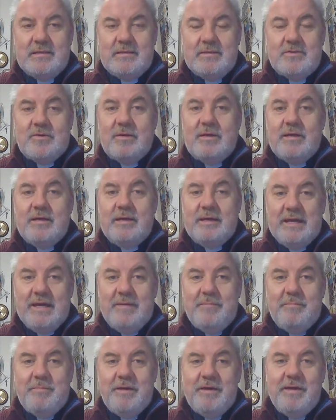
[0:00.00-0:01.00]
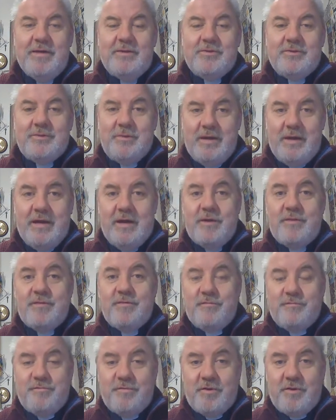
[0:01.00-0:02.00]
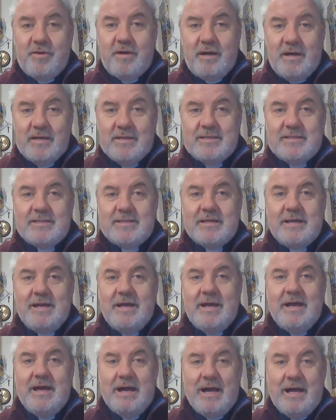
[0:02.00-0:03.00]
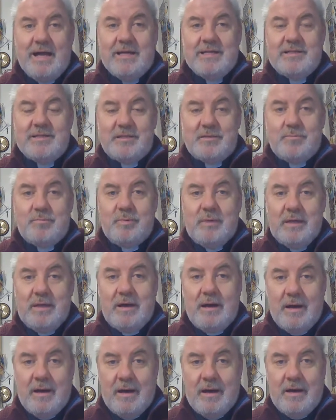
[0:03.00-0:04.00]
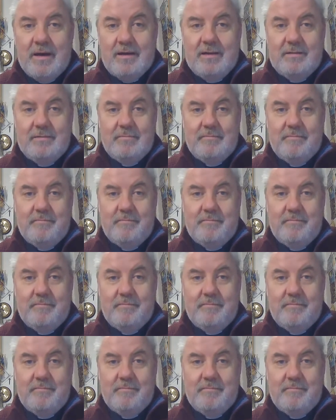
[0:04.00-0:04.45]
Sorry, he came to earth for us as we are.